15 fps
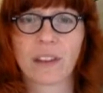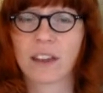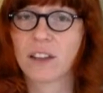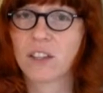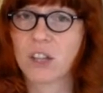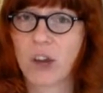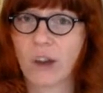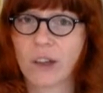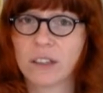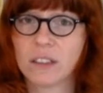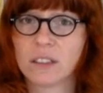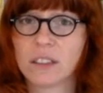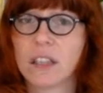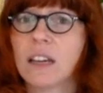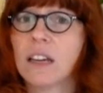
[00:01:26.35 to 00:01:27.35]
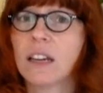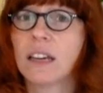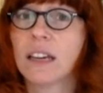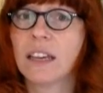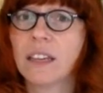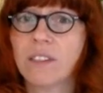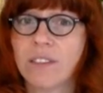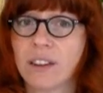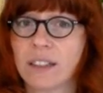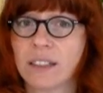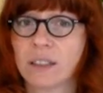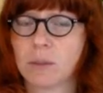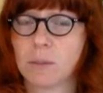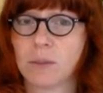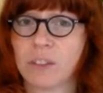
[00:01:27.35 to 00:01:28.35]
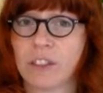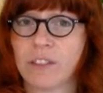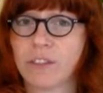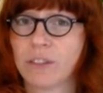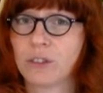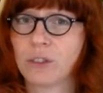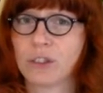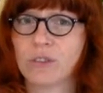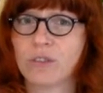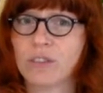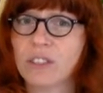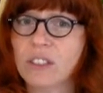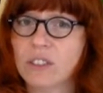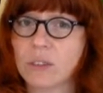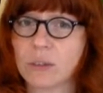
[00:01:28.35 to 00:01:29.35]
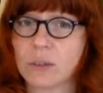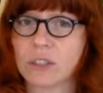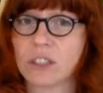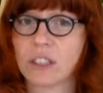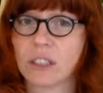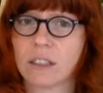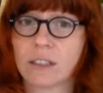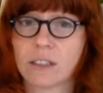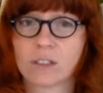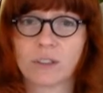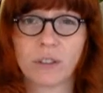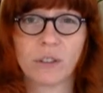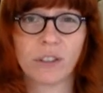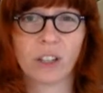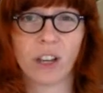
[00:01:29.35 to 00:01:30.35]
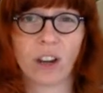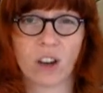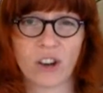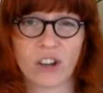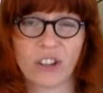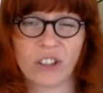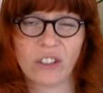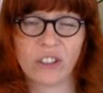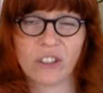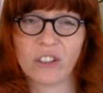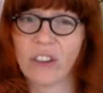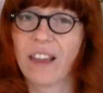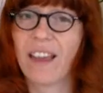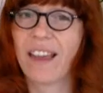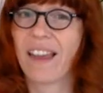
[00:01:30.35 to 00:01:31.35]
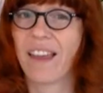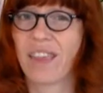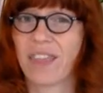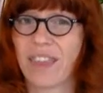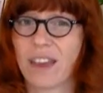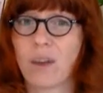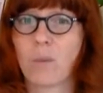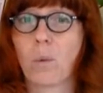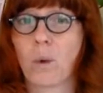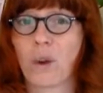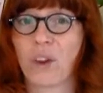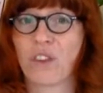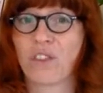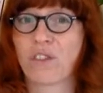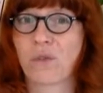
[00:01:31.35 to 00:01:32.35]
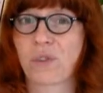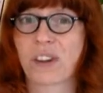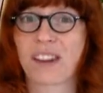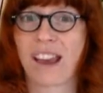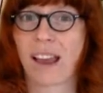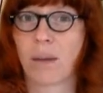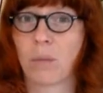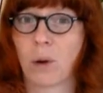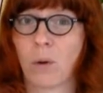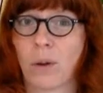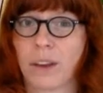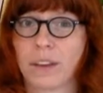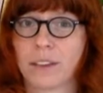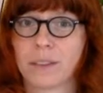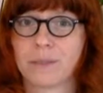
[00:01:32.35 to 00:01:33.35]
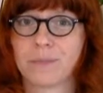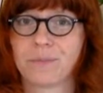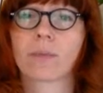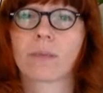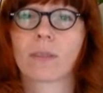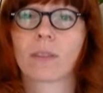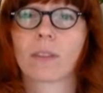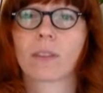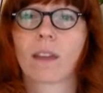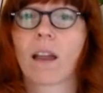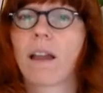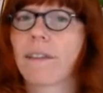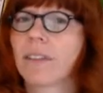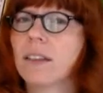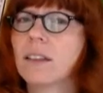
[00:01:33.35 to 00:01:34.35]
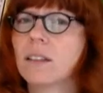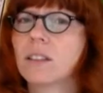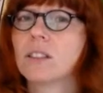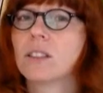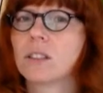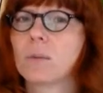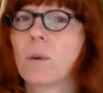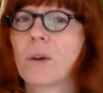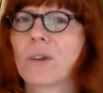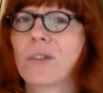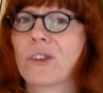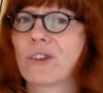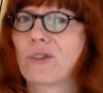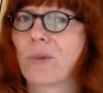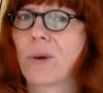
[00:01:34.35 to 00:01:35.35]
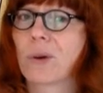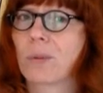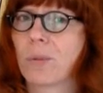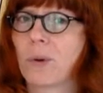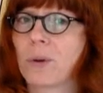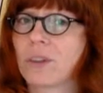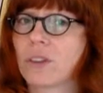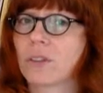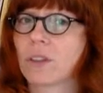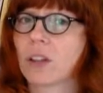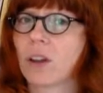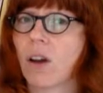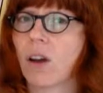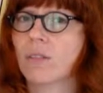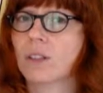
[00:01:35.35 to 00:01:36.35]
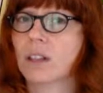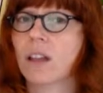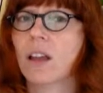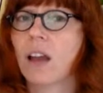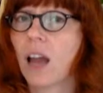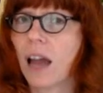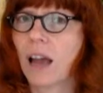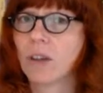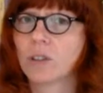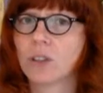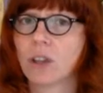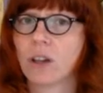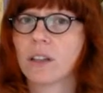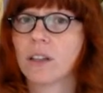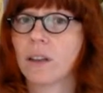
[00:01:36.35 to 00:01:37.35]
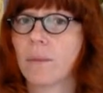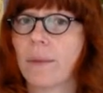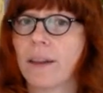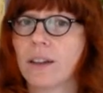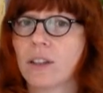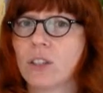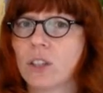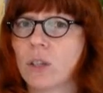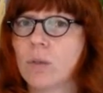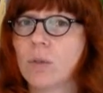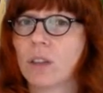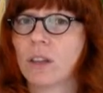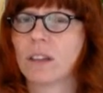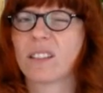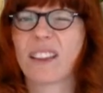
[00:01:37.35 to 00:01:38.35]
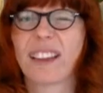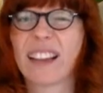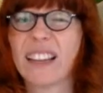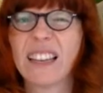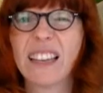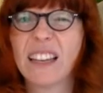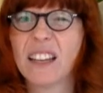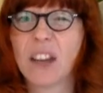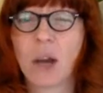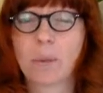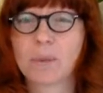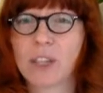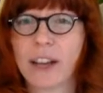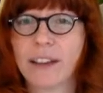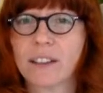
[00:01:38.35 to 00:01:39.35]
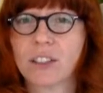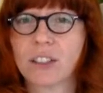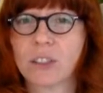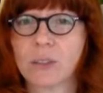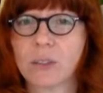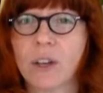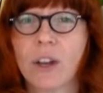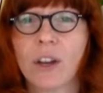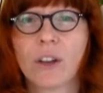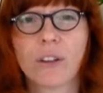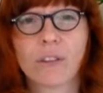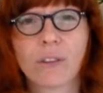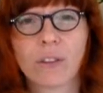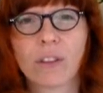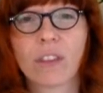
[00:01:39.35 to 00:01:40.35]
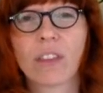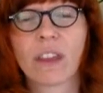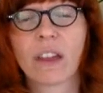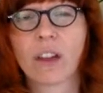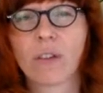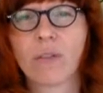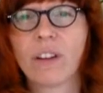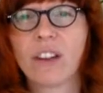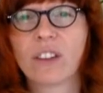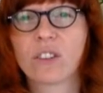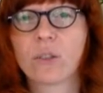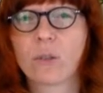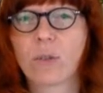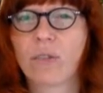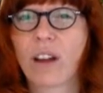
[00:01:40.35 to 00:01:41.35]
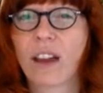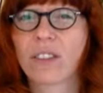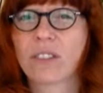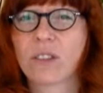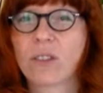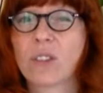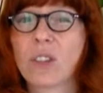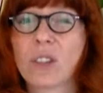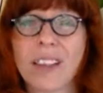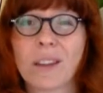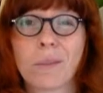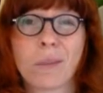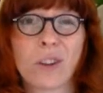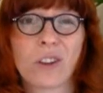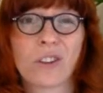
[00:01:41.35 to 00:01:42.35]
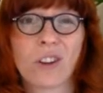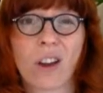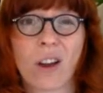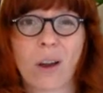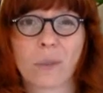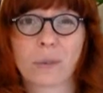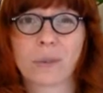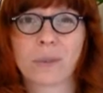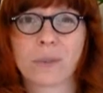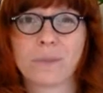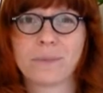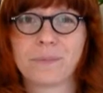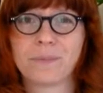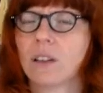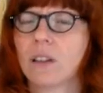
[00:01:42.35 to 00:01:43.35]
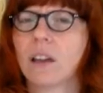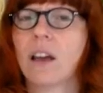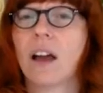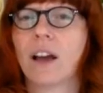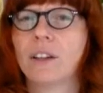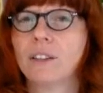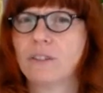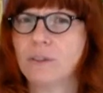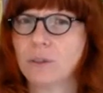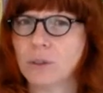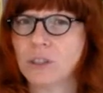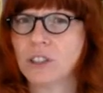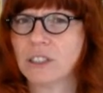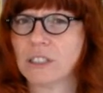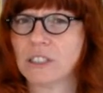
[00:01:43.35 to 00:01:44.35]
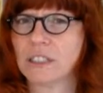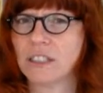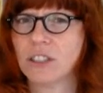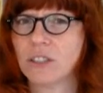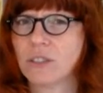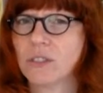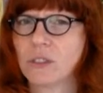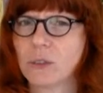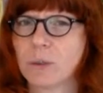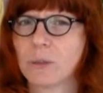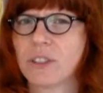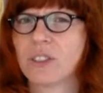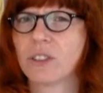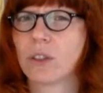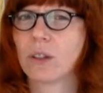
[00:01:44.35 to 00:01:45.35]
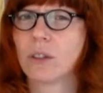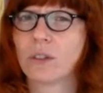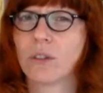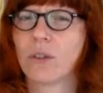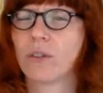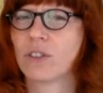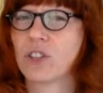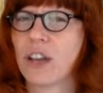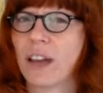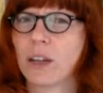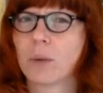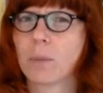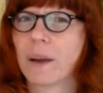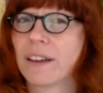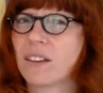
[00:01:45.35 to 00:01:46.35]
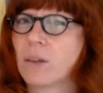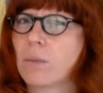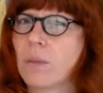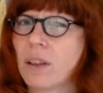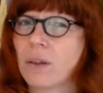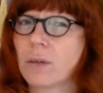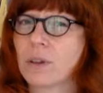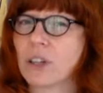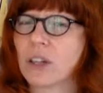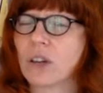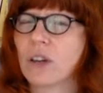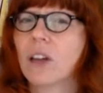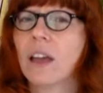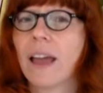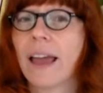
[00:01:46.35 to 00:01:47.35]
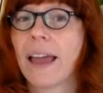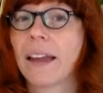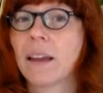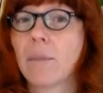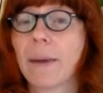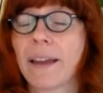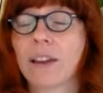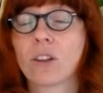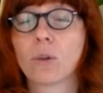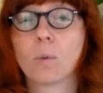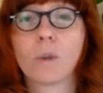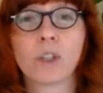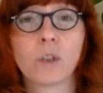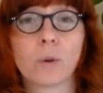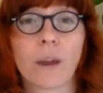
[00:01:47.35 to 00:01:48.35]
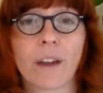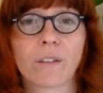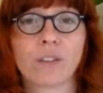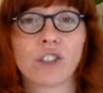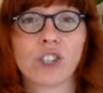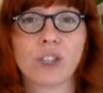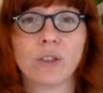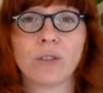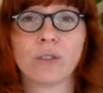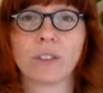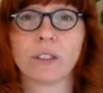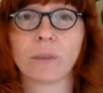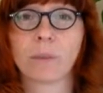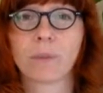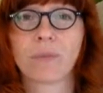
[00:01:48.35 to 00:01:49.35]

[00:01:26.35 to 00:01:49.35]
And John? He finds himself first researching trivial articles and then working for a tabloid. I think this is one of the stronger points of the novel, how John and Amanda do things they clearly object to, to further their careers or rather to keep their jobs. Unfortunately, John's story is also overshadowed by his mother-in-law and Amanda's wish to have children.